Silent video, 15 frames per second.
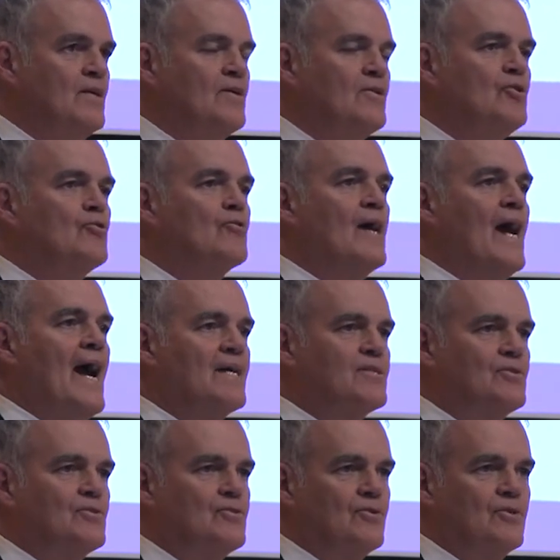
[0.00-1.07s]
your
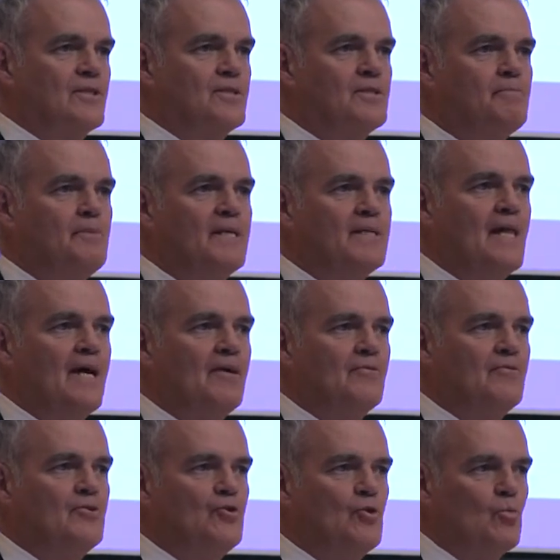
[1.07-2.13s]
actions are going to speak louder
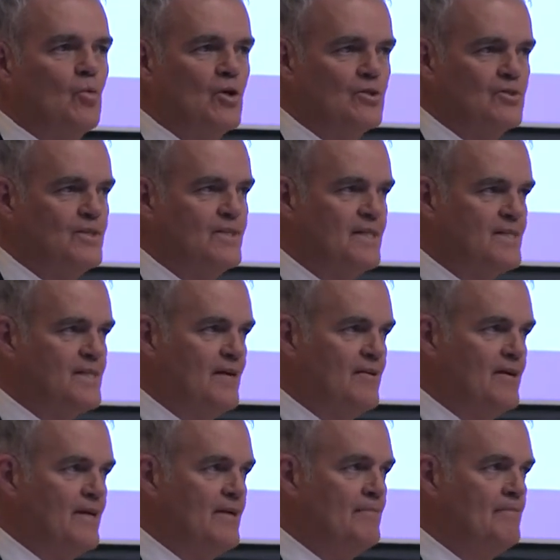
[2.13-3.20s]
than your words in this
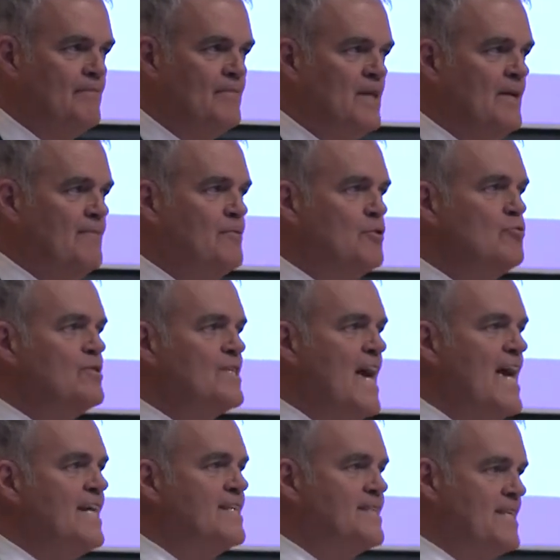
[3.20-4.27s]
area. If you
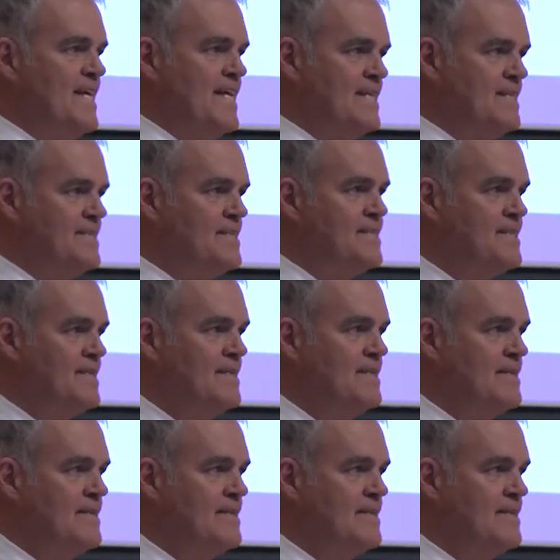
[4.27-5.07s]
take things,